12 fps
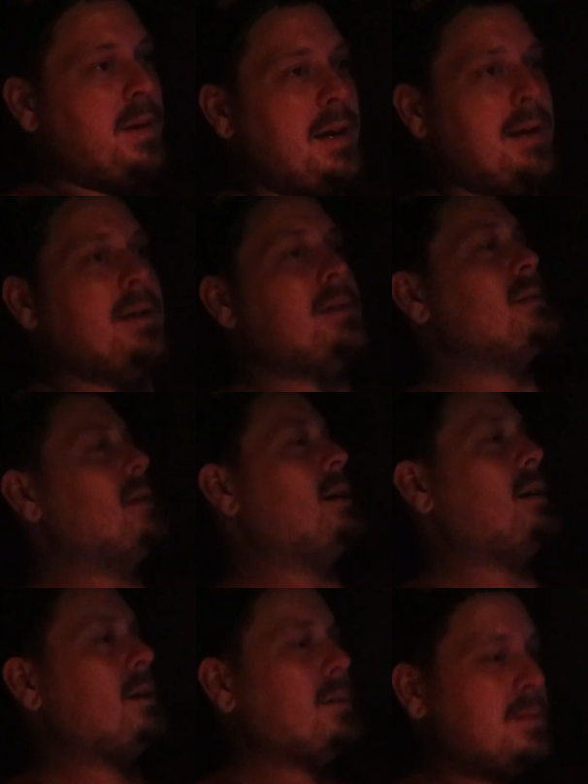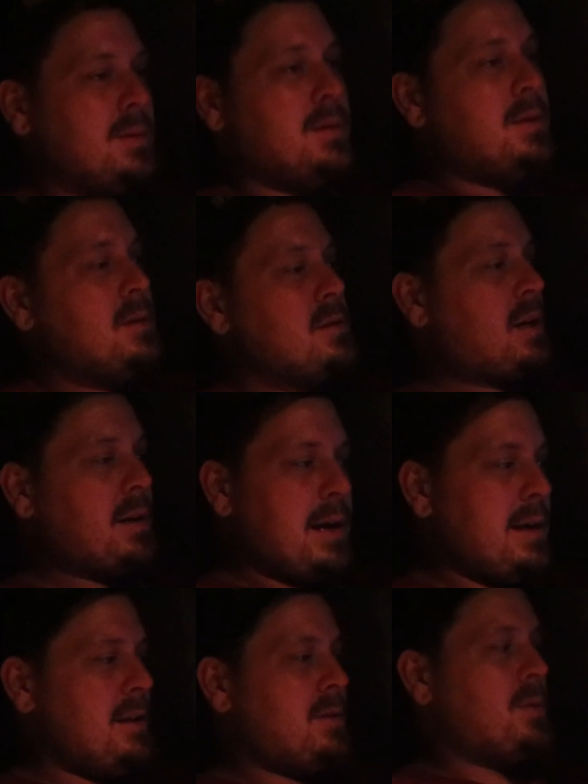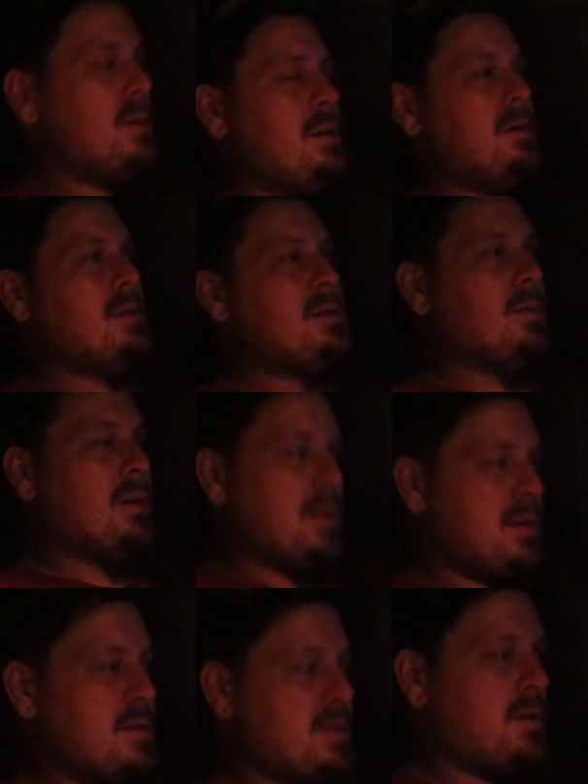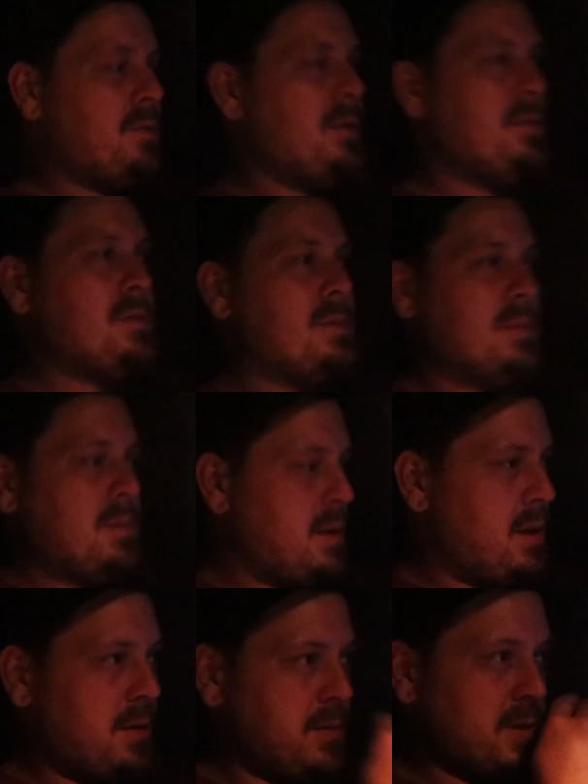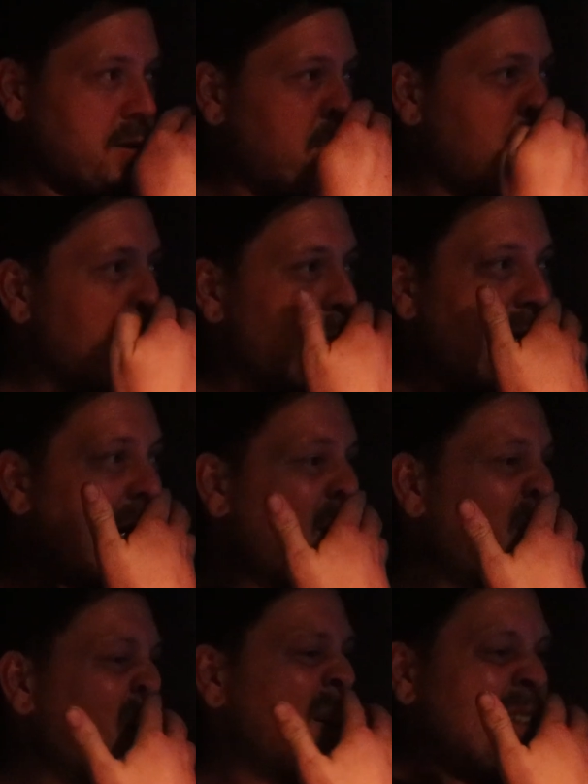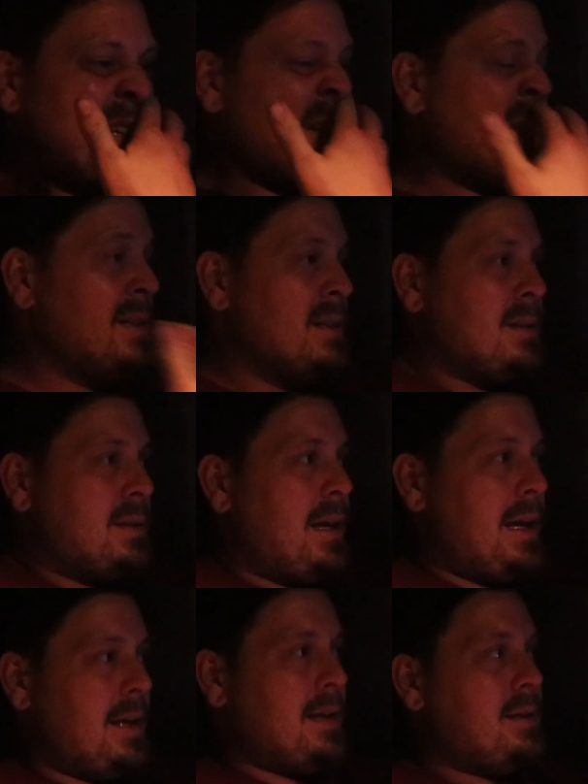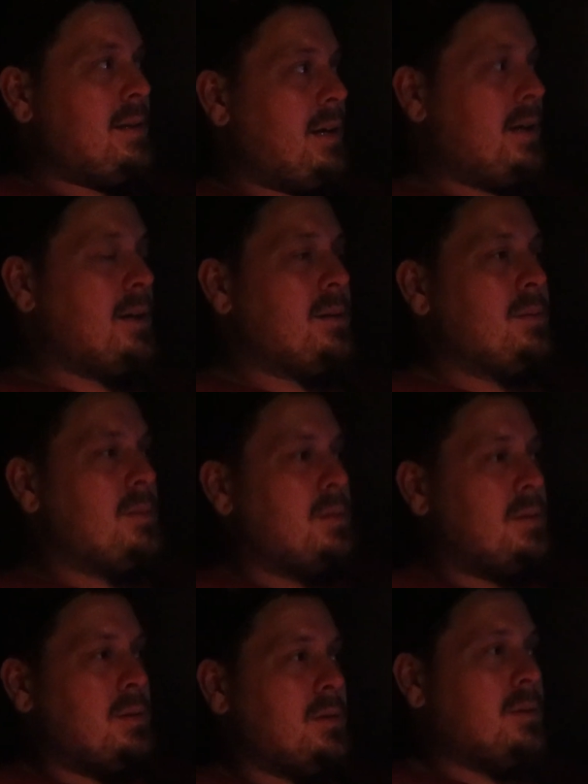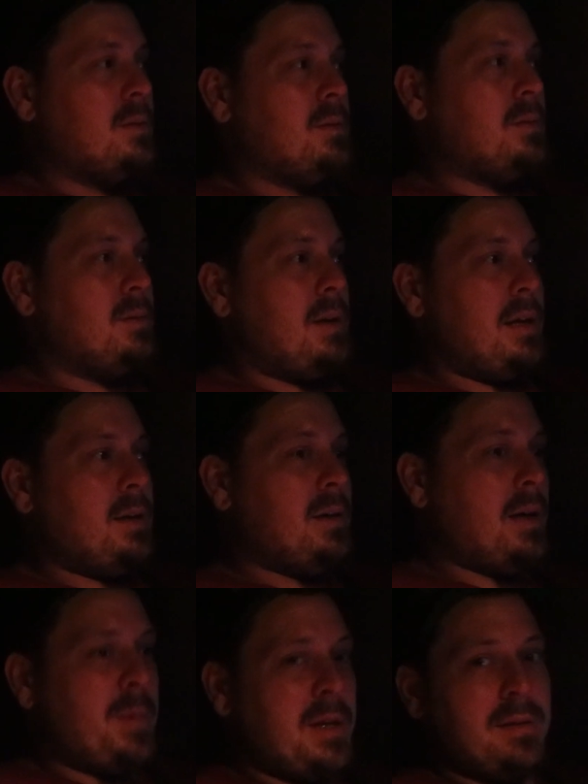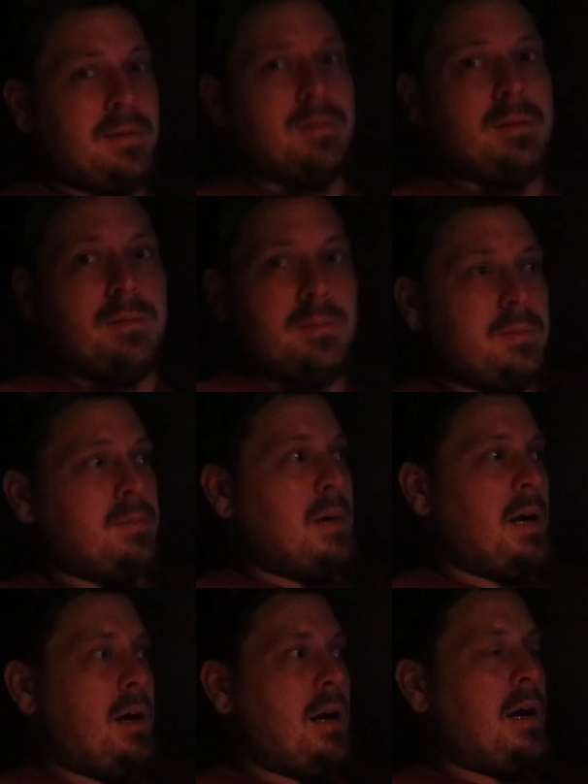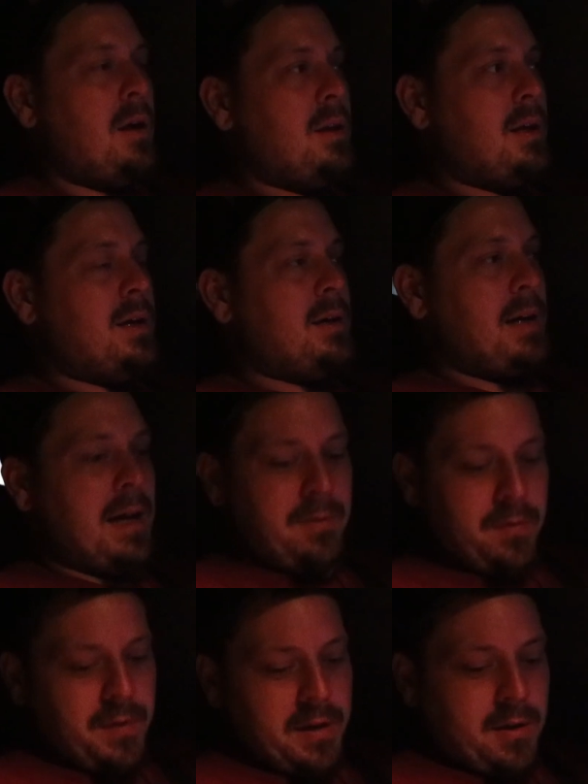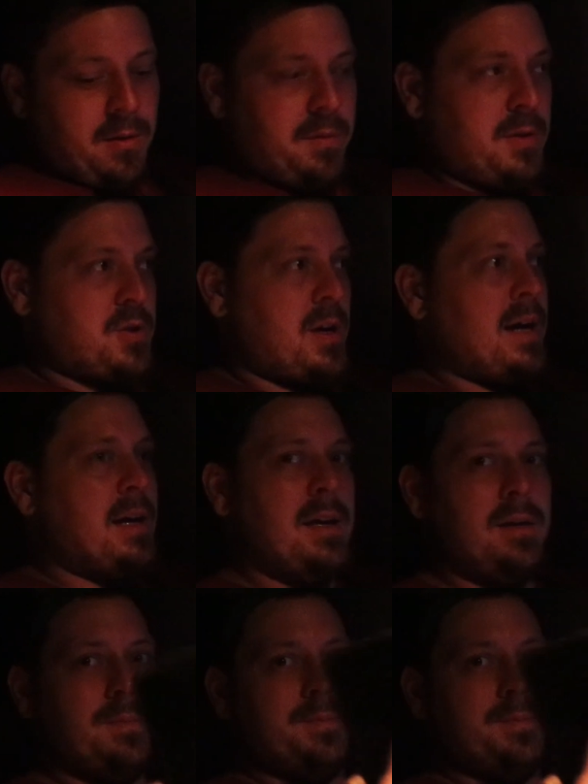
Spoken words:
and it's on 93, still on a conservative, tune or whatever. And I mean, I have a video of the draggy